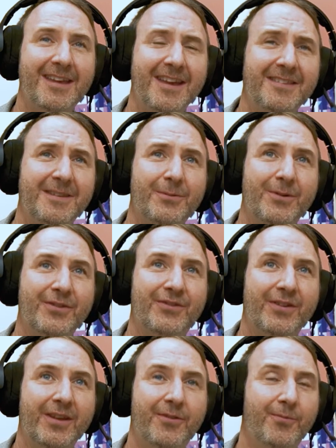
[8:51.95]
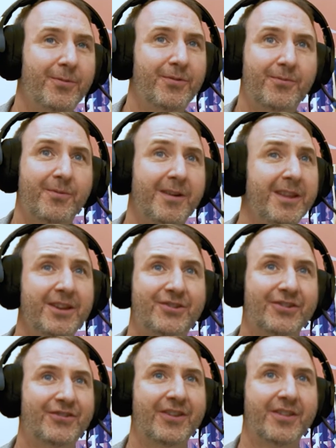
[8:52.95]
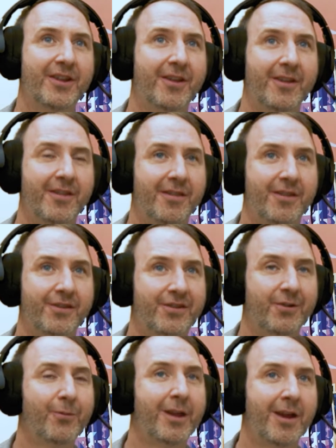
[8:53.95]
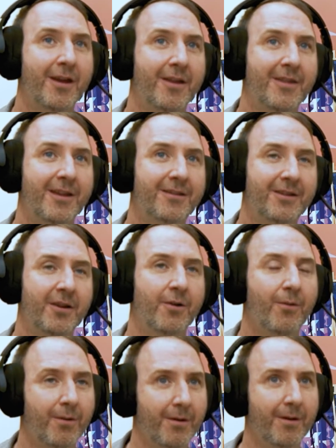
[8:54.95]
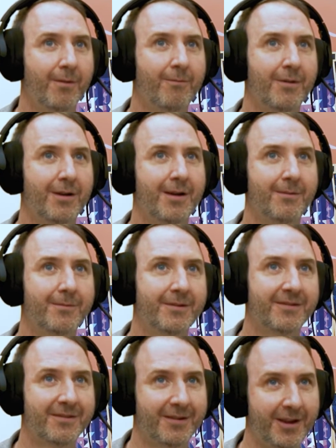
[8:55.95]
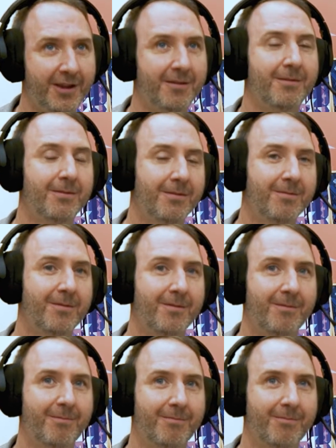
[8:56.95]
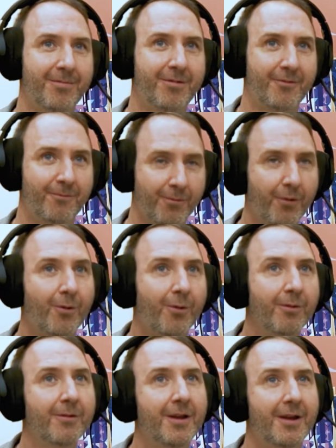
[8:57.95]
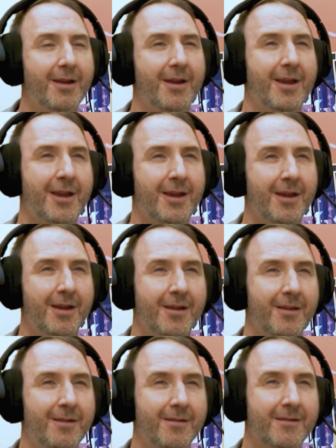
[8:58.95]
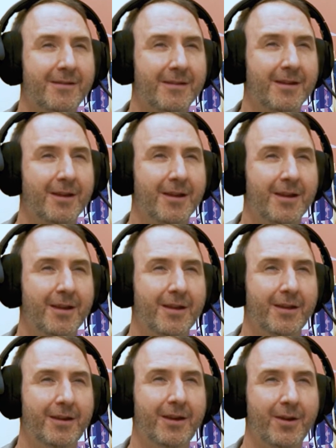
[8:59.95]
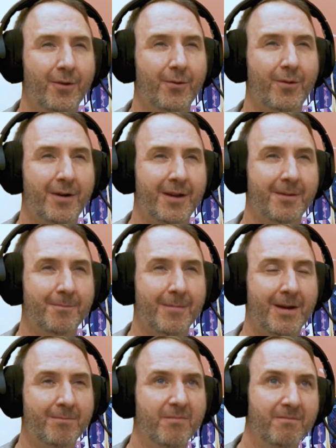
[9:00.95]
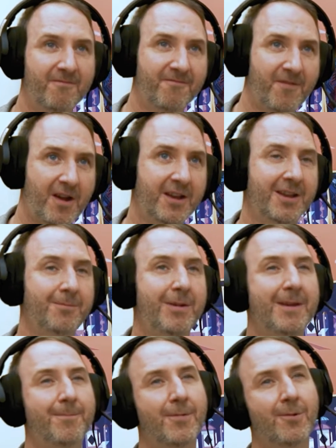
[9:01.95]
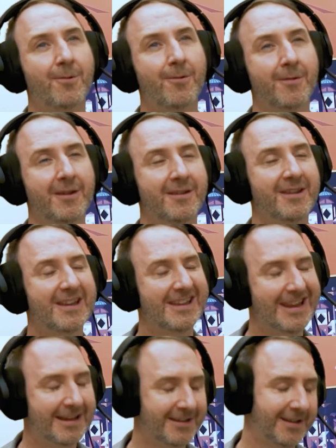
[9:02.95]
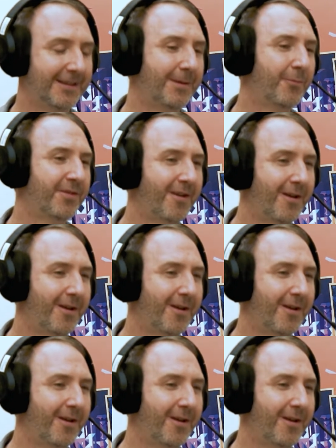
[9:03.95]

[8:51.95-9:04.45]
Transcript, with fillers: guess it was it's what's really just in the the doing I, that you know when i was in the role and you know, I'm I'm finding people and connecting them with